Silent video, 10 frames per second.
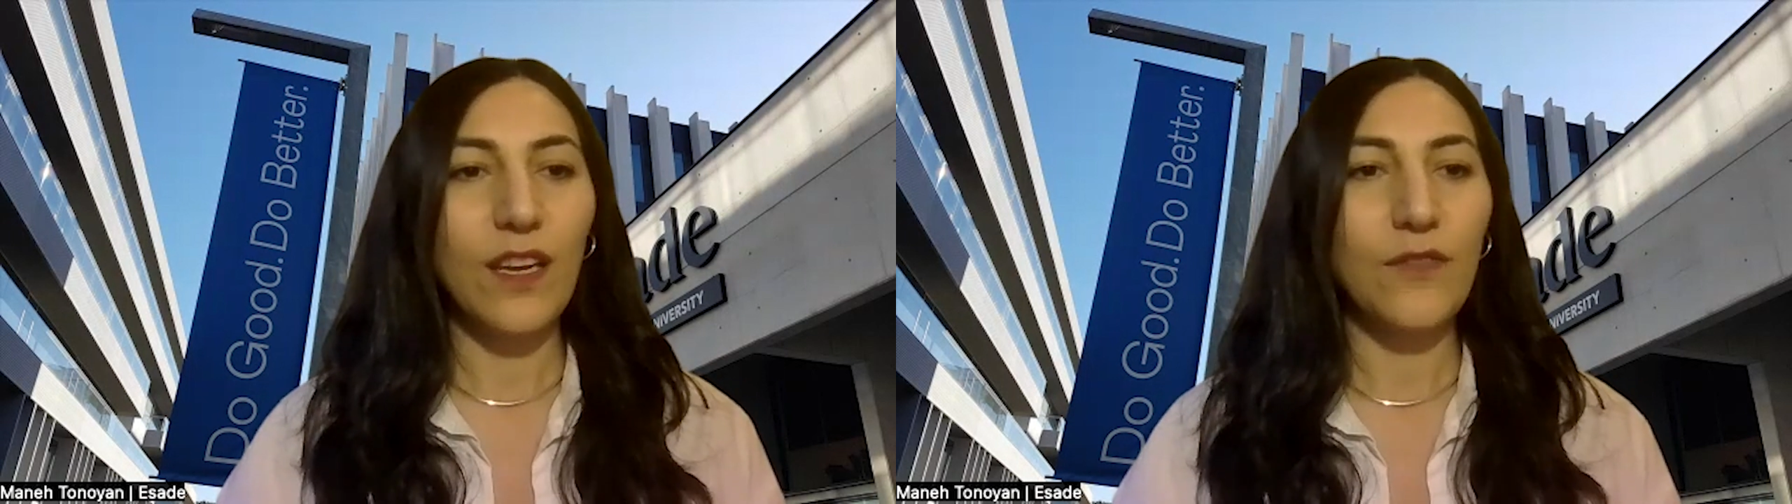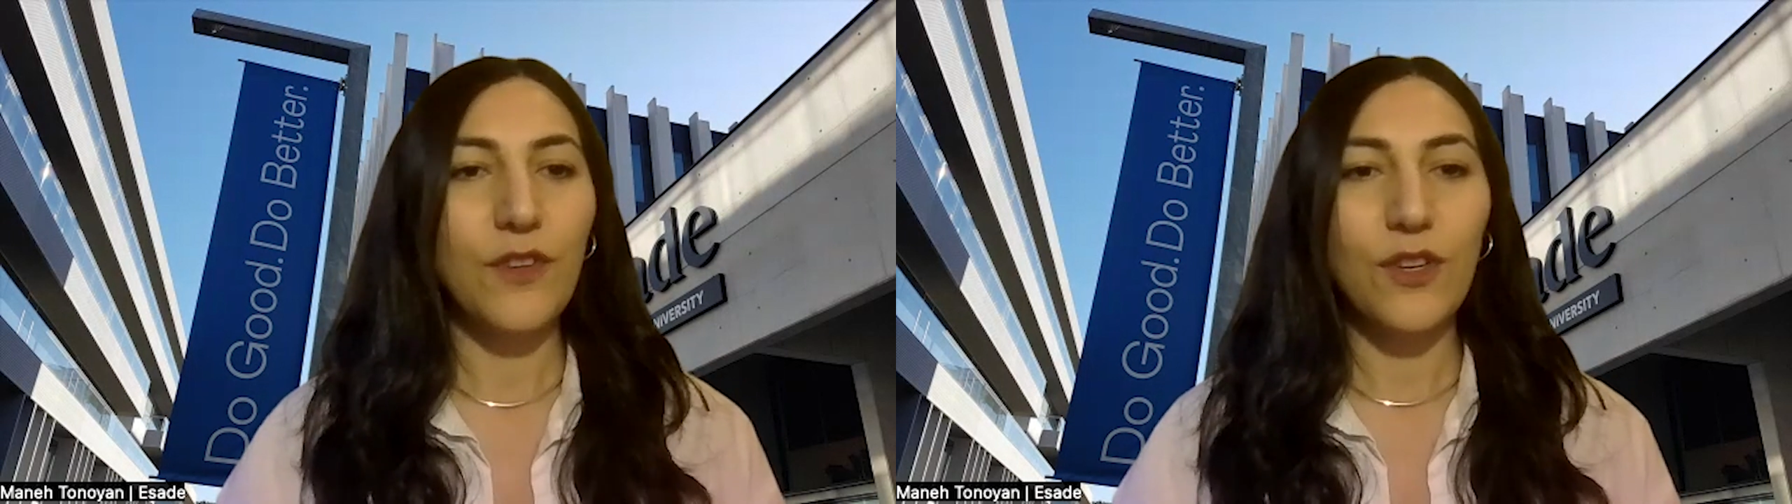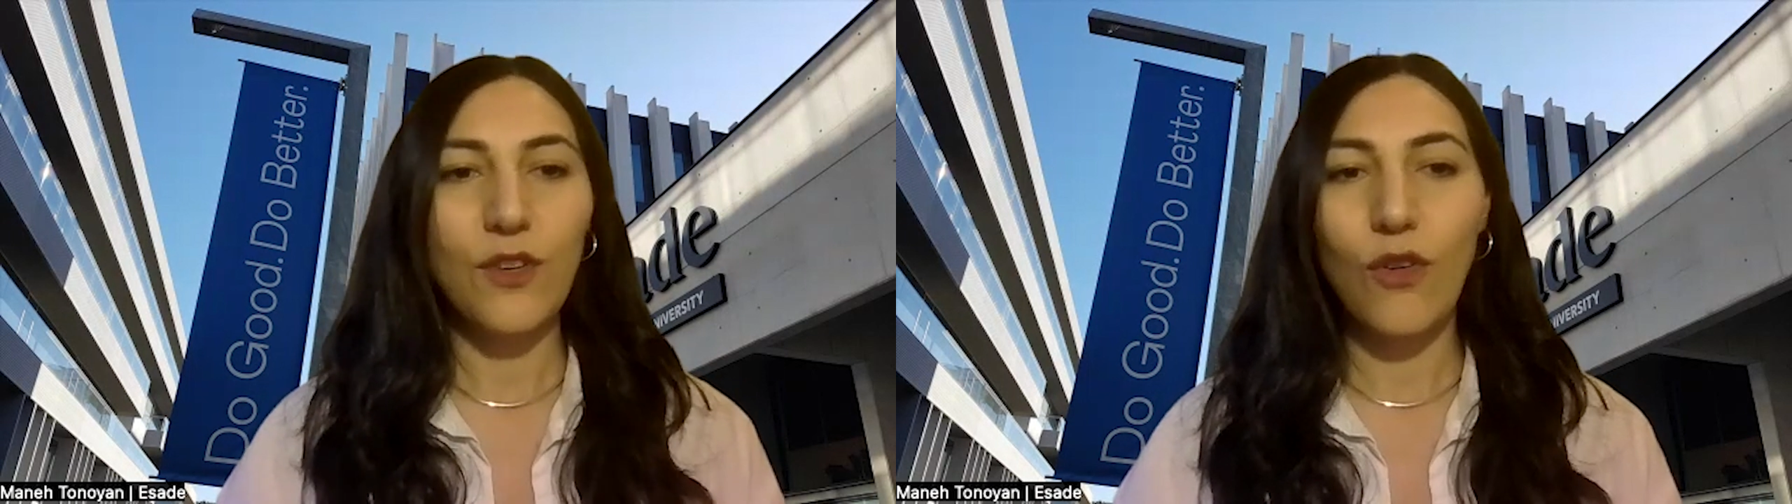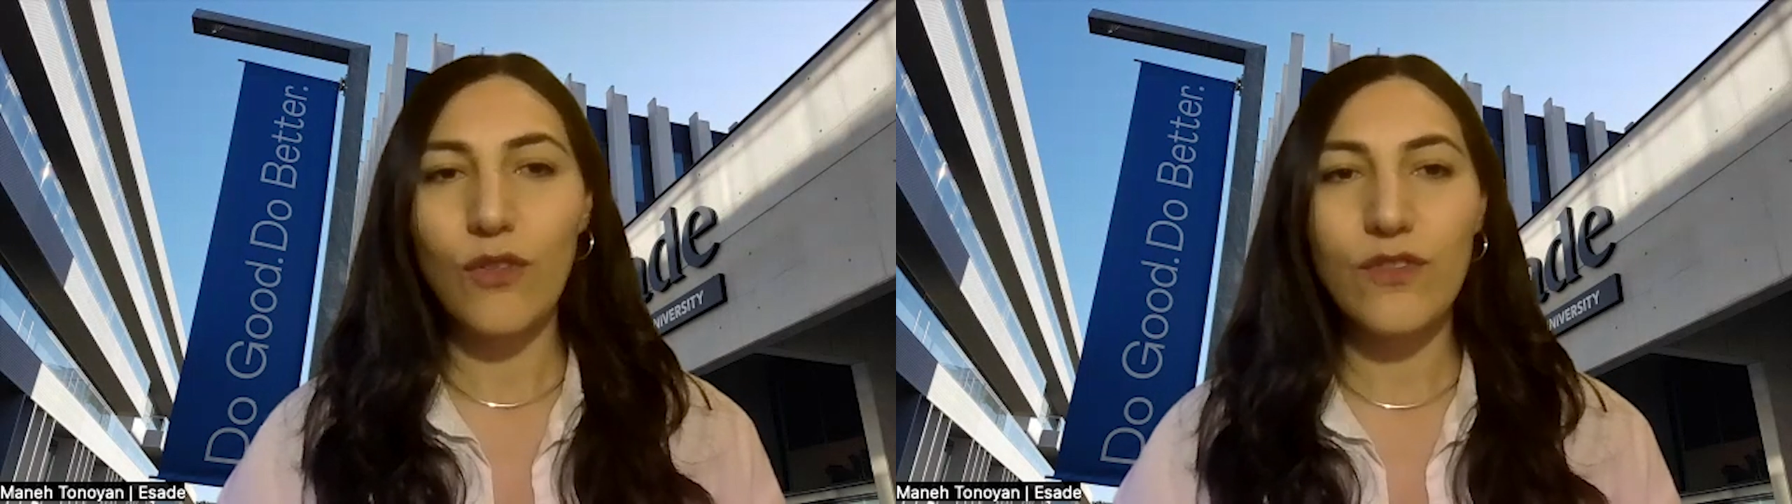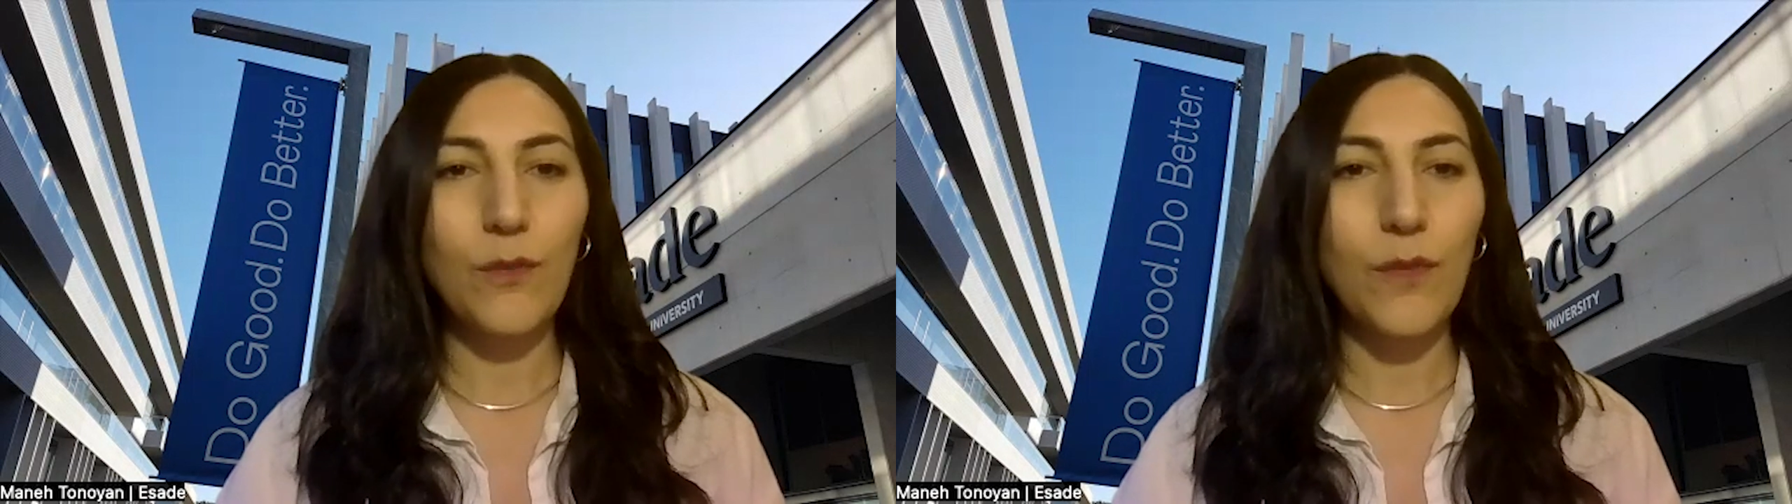If you're
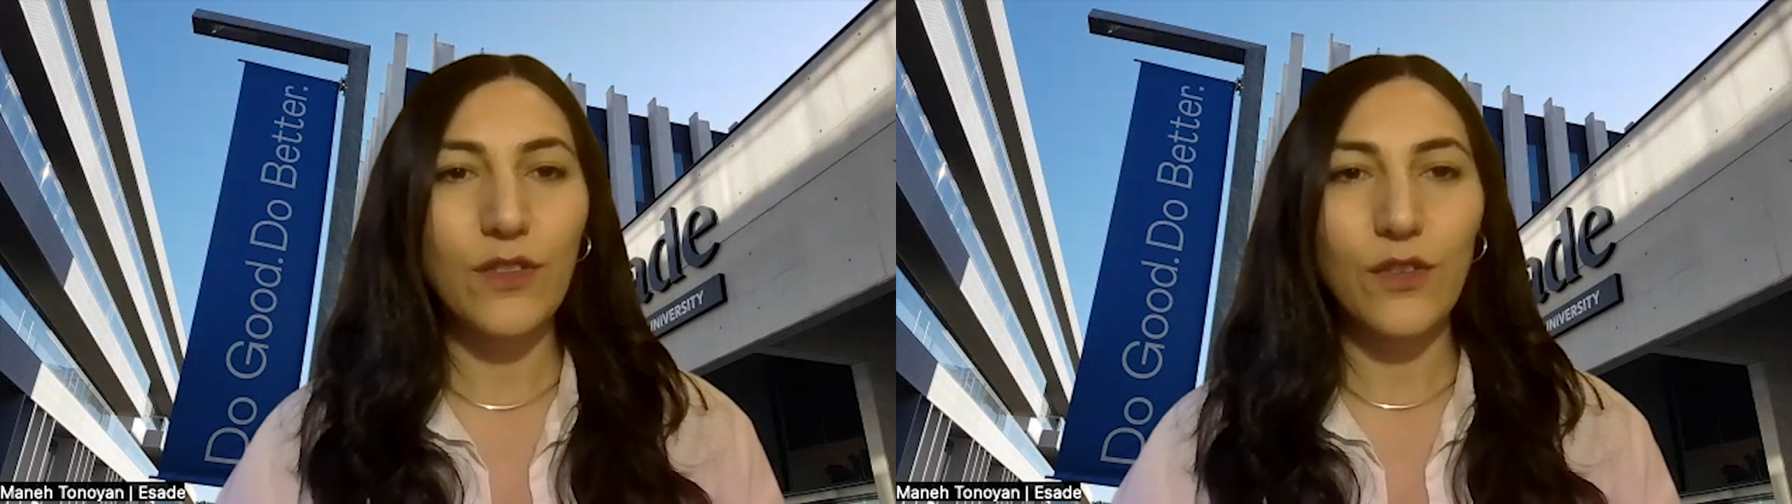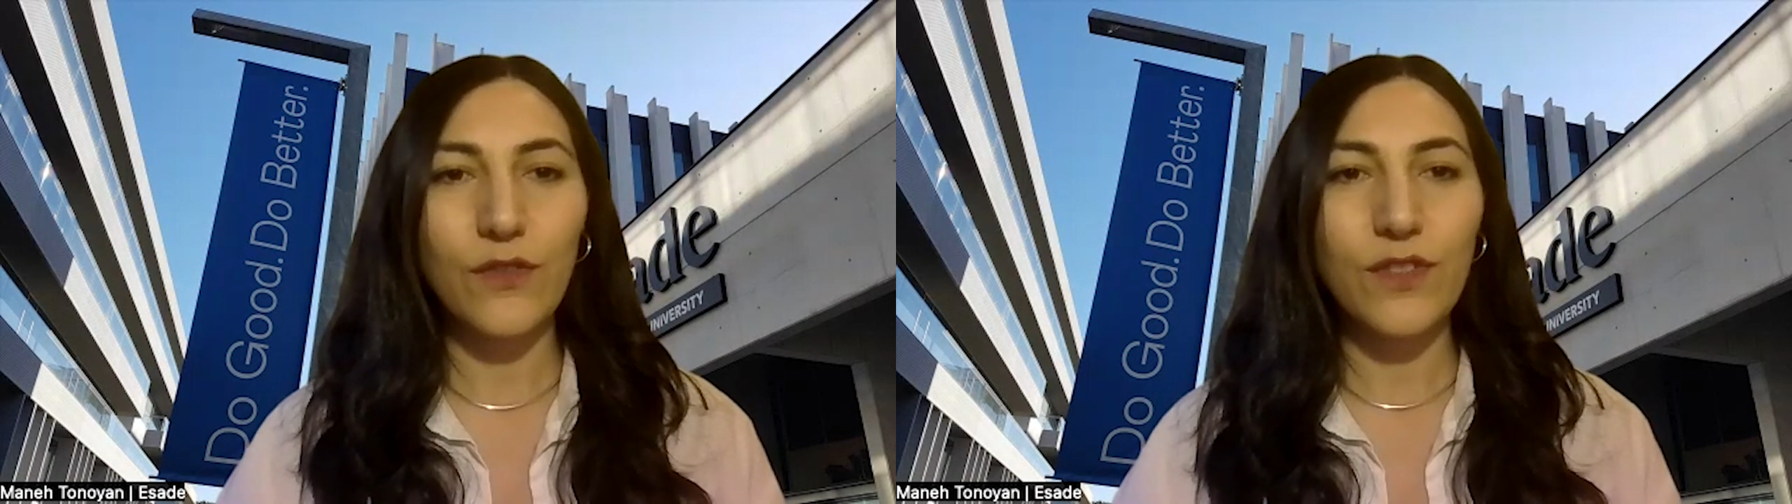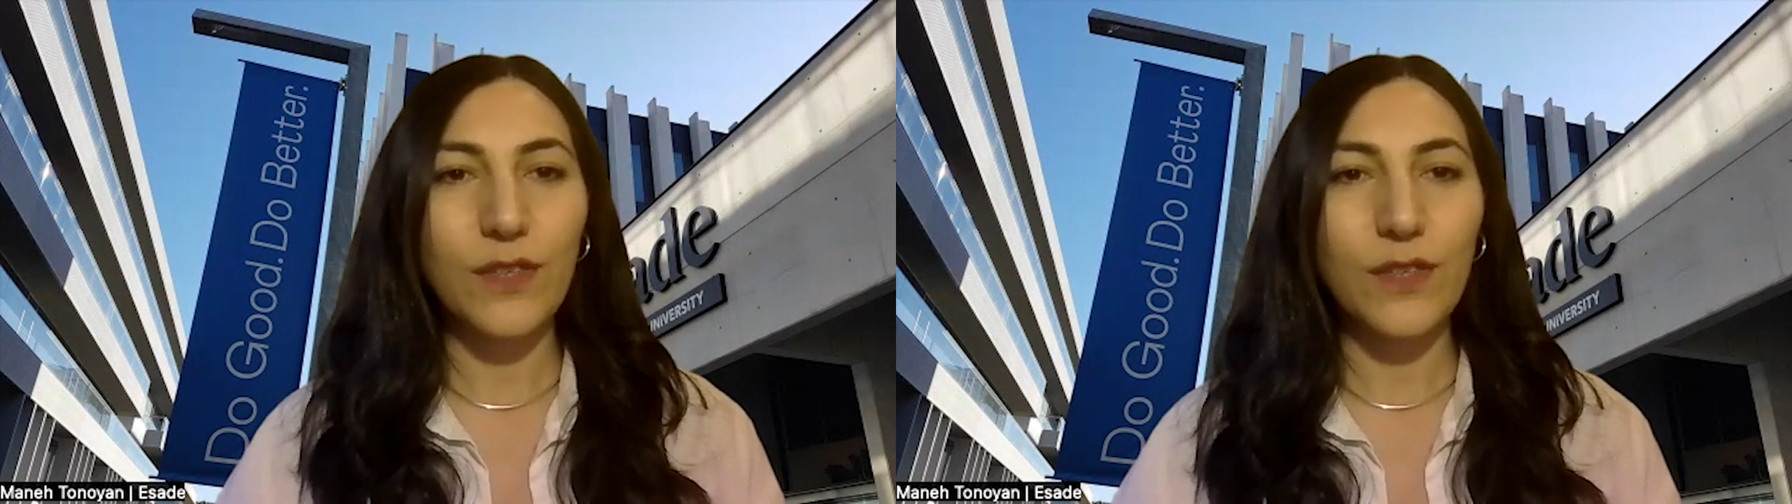also part of some